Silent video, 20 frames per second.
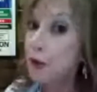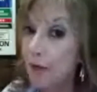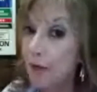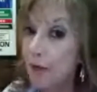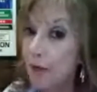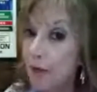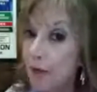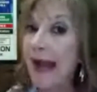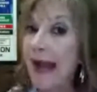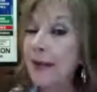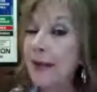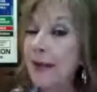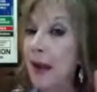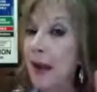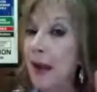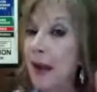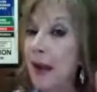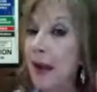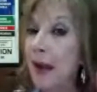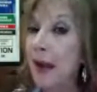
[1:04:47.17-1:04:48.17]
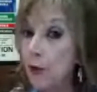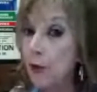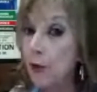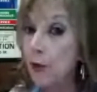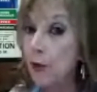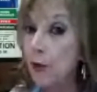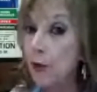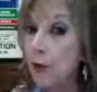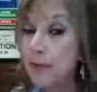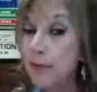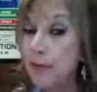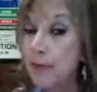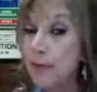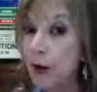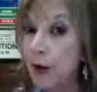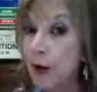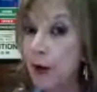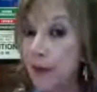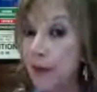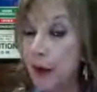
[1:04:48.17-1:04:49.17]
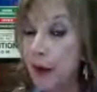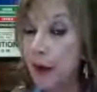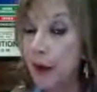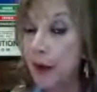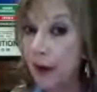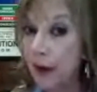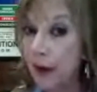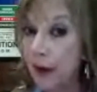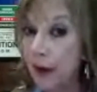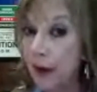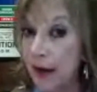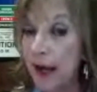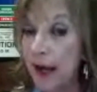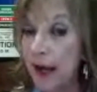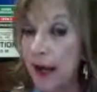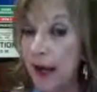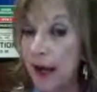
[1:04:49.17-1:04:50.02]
I, my memory gets better and better every day.